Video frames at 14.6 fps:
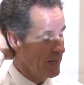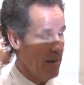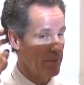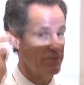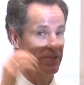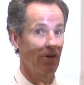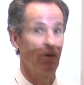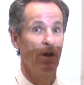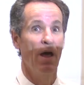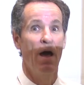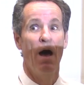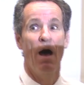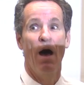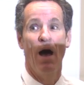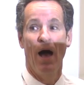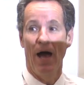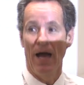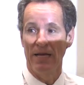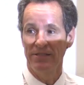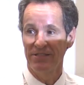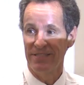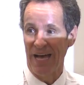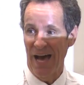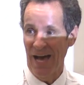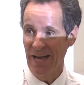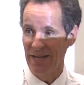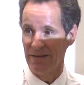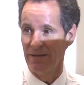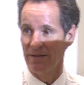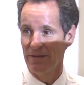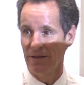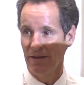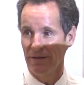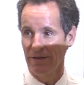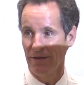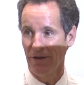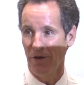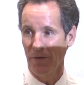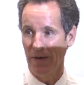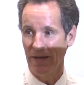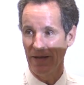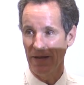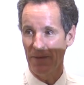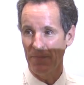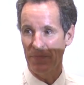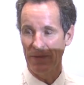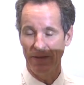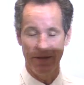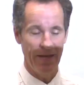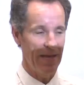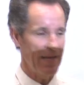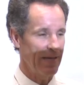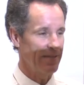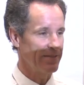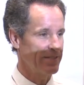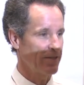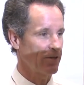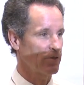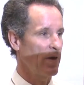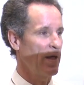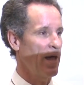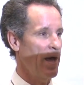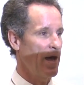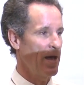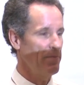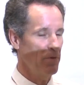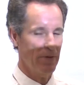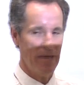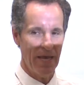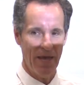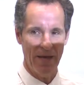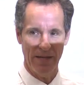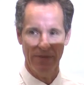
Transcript: I'm just going, I just died, you know. And she goes, oh, I'm okay.